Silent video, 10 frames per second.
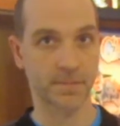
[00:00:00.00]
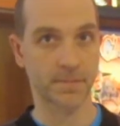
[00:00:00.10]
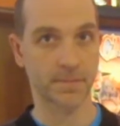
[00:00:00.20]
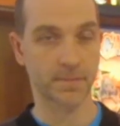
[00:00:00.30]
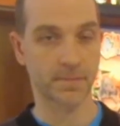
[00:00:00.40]

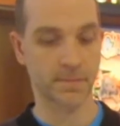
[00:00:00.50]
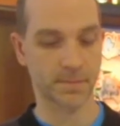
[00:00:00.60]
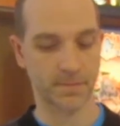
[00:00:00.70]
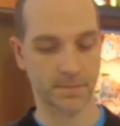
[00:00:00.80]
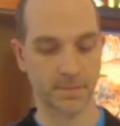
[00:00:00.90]
code
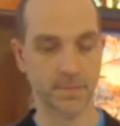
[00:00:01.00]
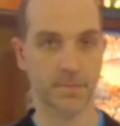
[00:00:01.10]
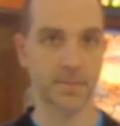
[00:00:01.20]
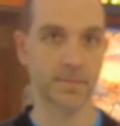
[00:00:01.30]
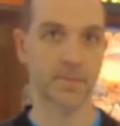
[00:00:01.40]
from
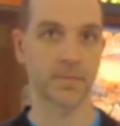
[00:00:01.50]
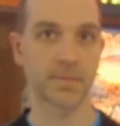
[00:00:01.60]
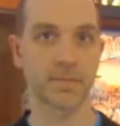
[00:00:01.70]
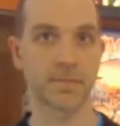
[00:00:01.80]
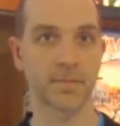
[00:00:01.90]
19th
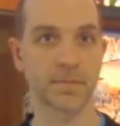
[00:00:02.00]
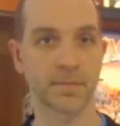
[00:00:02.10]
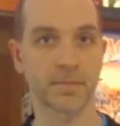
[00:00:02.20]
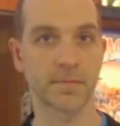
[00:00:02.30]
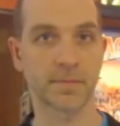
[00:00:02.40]
March
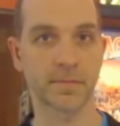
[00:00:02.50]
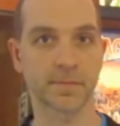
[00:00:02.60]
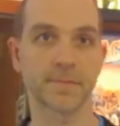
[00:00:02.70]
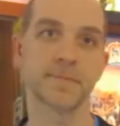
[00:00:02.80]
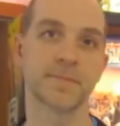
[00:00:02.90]

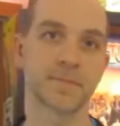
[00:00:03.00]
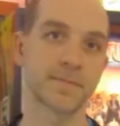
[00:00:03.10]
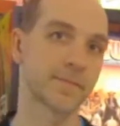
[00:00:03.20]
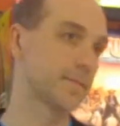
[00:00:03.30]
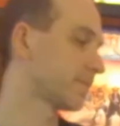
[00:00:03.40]

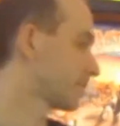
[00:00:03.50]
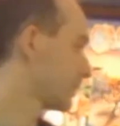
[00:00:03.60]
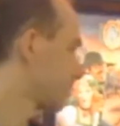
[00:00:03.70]
2013.